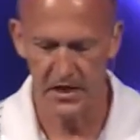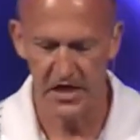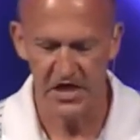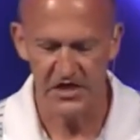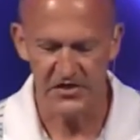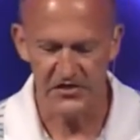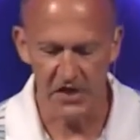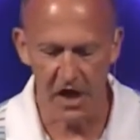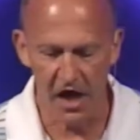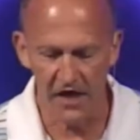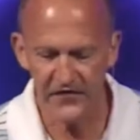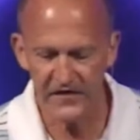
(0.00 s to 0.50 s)

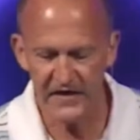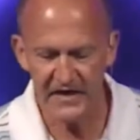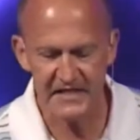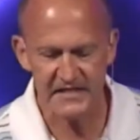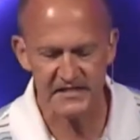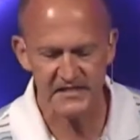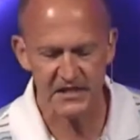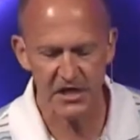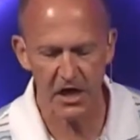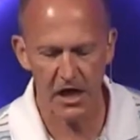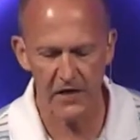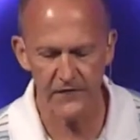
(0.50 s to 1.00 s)
Nothing is
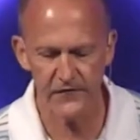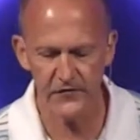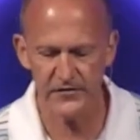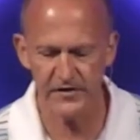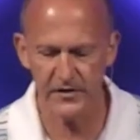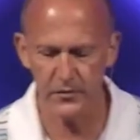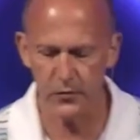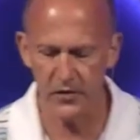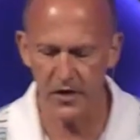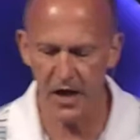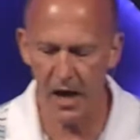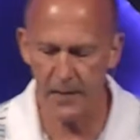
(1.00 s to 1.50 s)
covered that
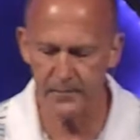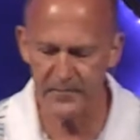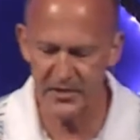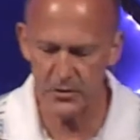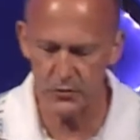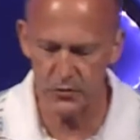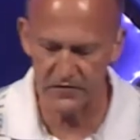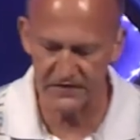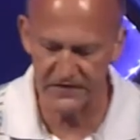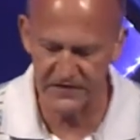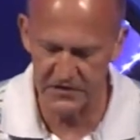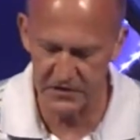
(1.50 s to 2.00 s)
will not be
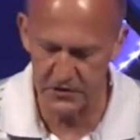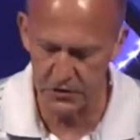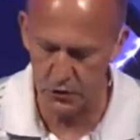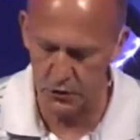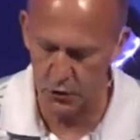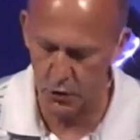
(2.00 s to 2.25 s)
revealed,